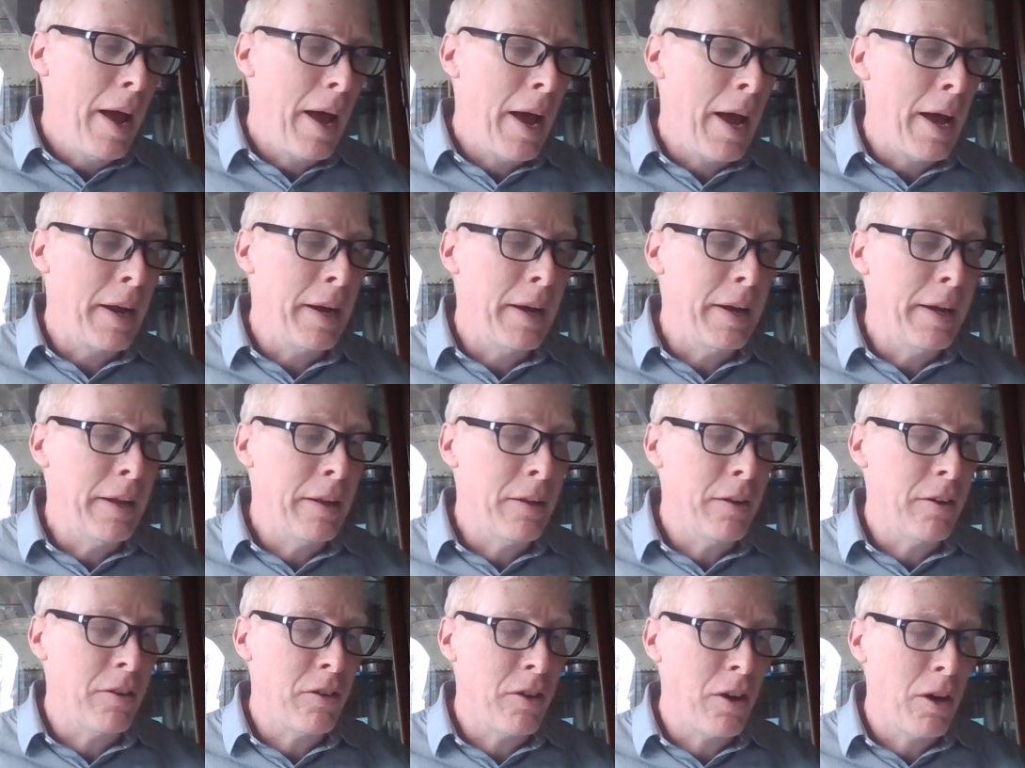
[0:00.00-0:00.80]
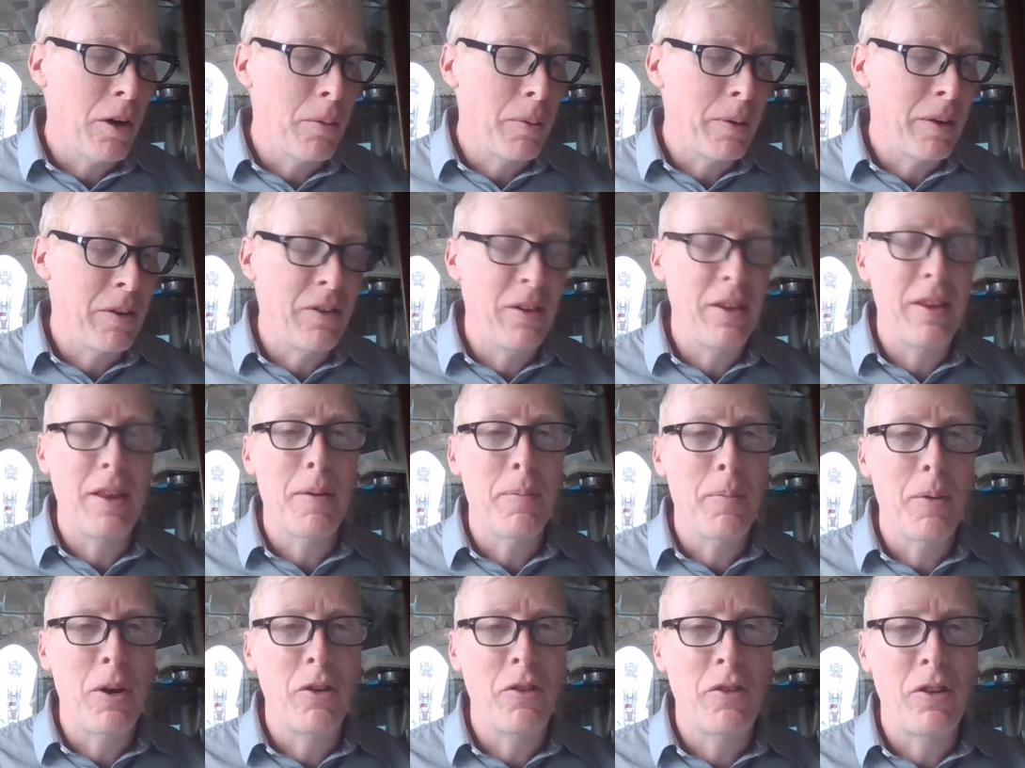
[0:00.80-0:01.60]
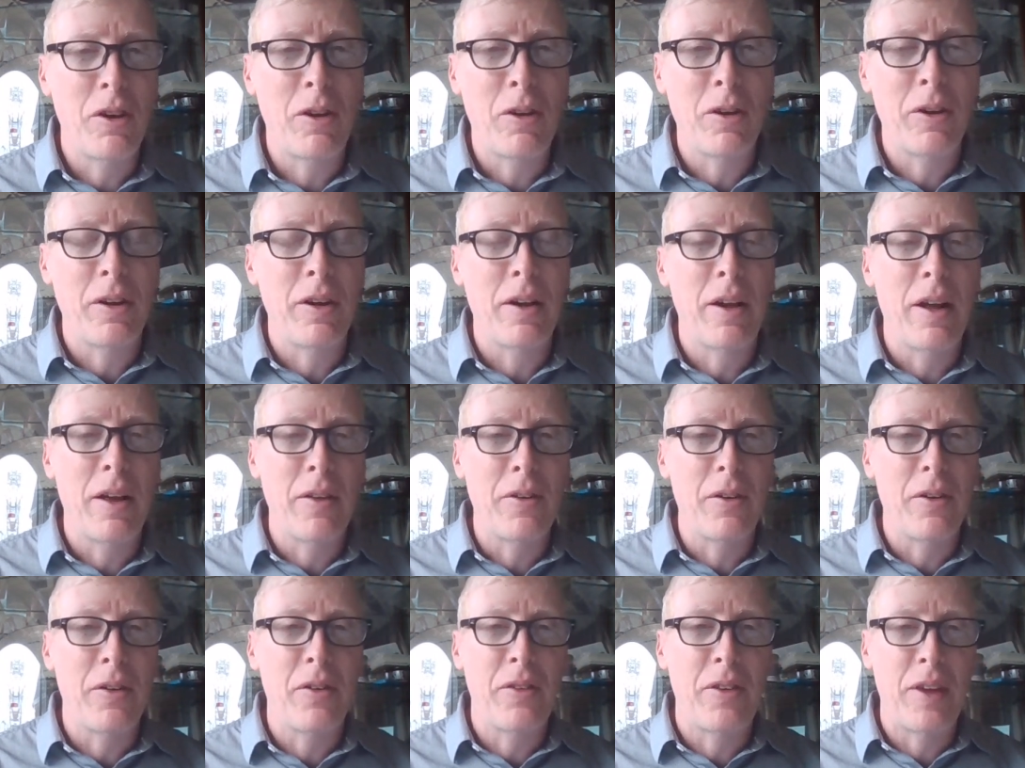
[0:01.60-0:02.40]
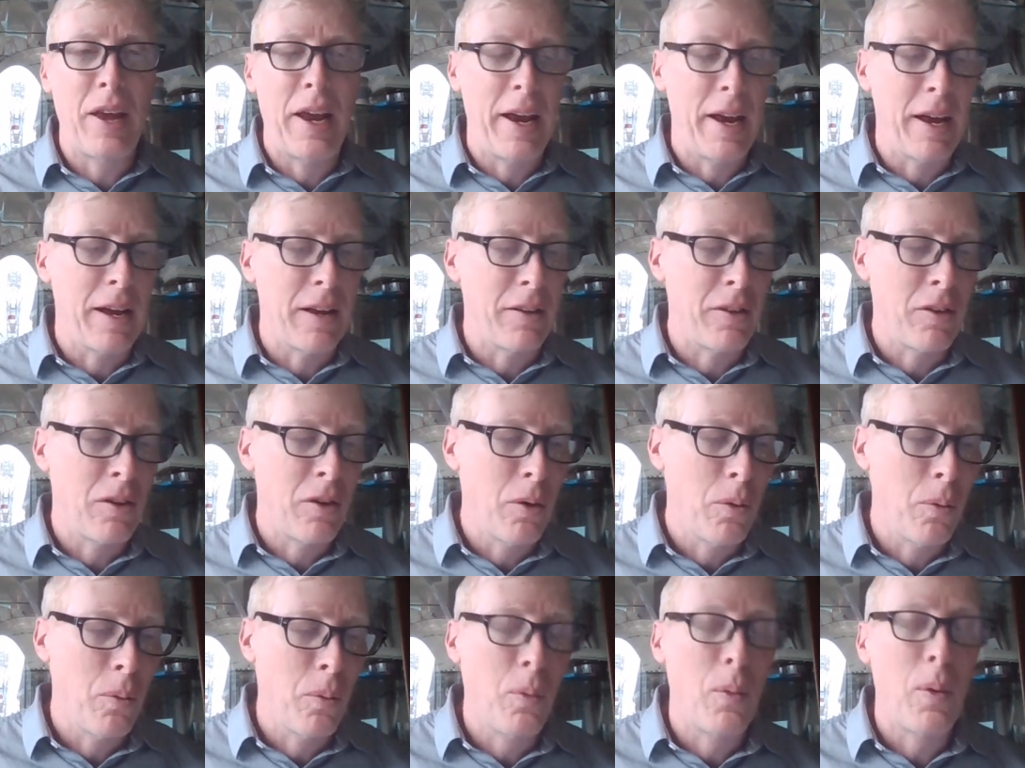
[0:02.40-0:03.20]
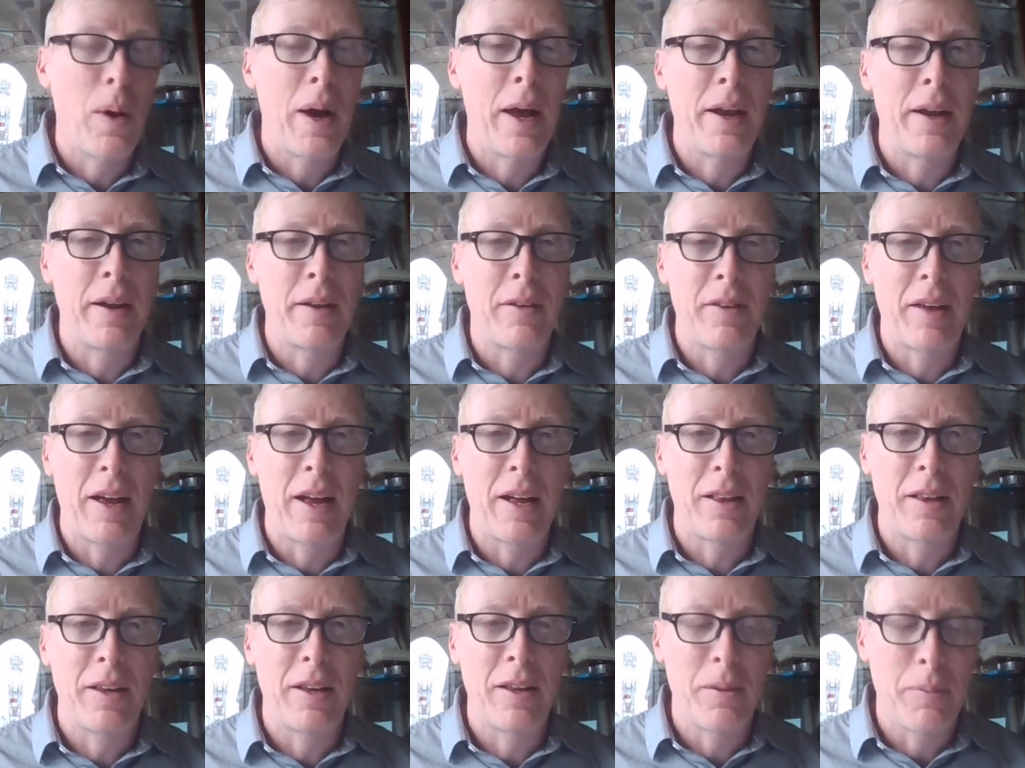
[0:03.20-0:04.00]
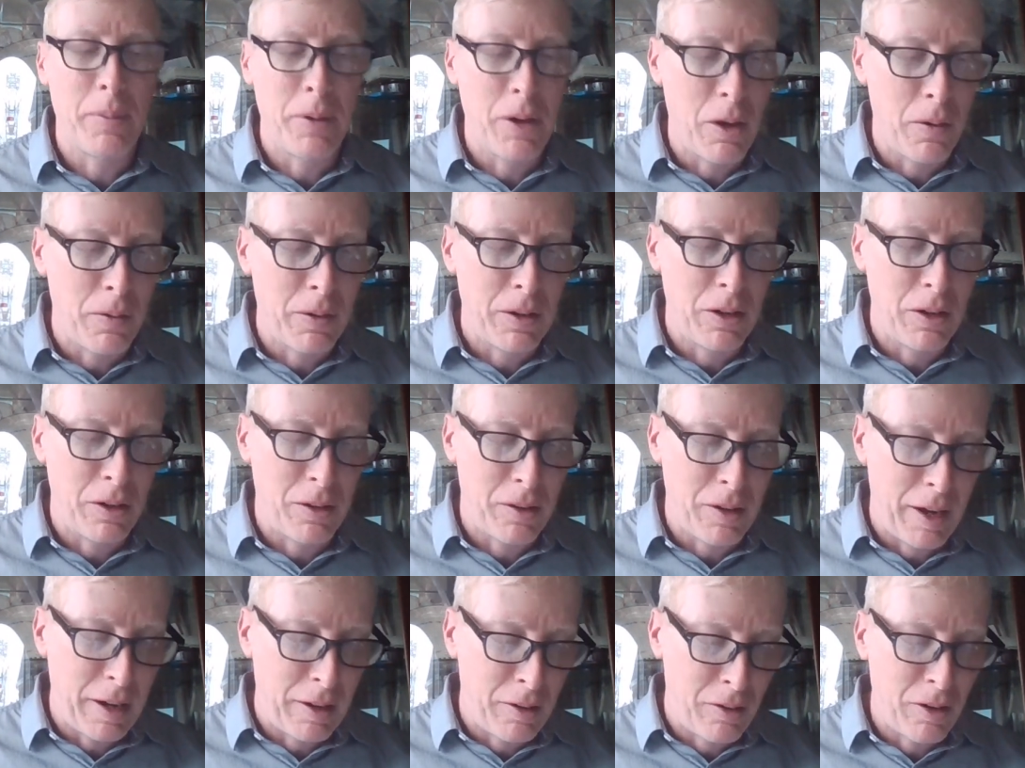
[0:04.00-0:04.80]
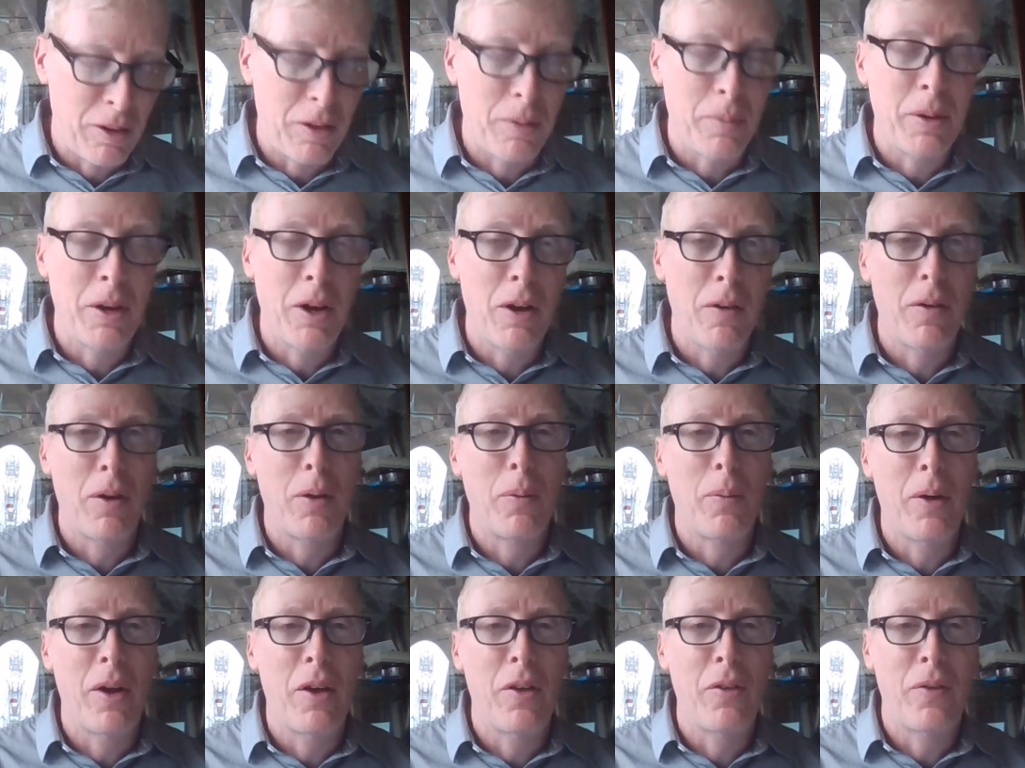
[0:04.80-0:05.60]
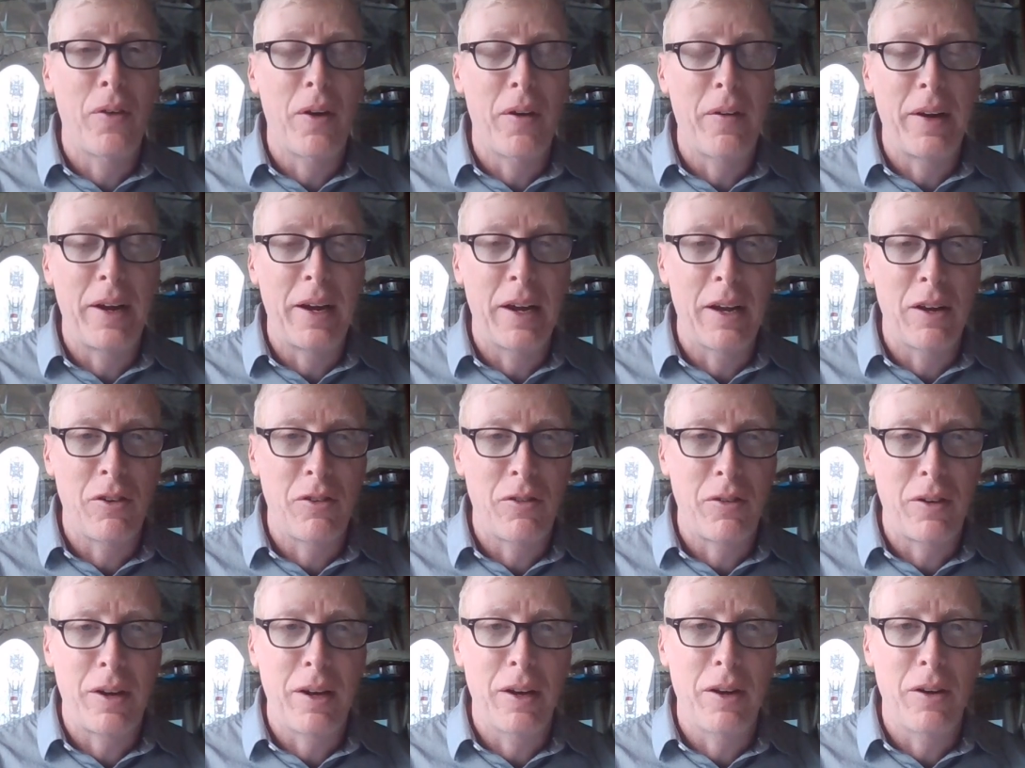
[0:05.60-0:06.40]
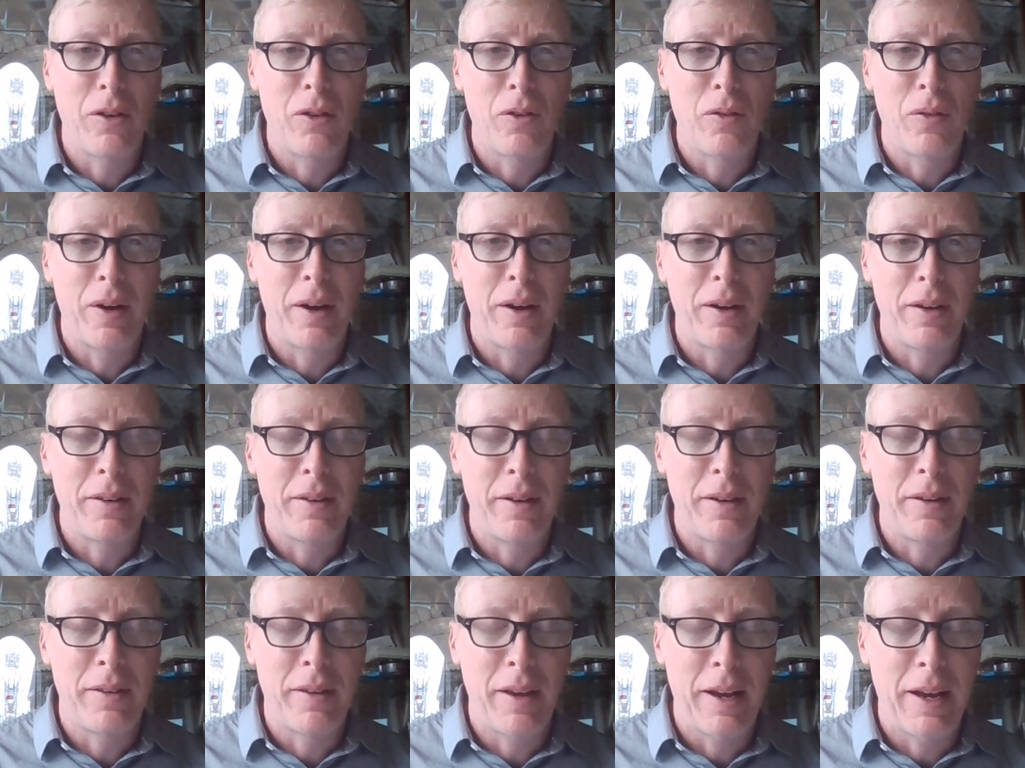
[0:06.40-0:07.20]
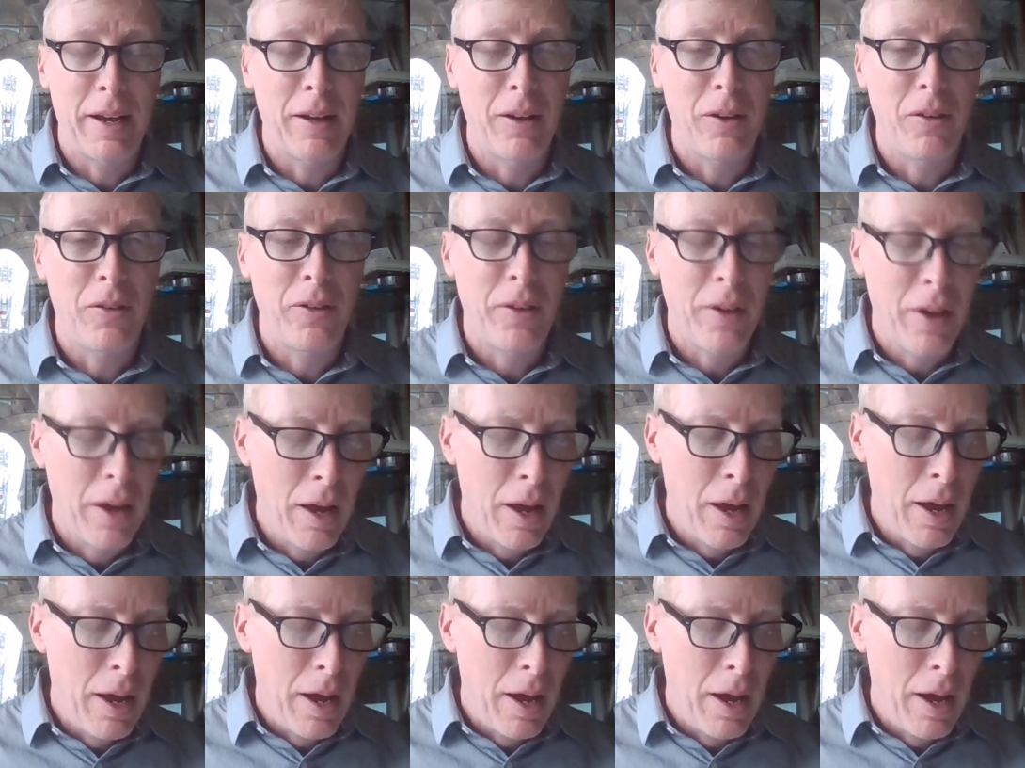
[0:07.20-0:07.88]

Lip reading: And in the Torah, we see that Moshe couldn't understand what exactly the menorah looked like. So the menorah was very intricate; it was very detailed.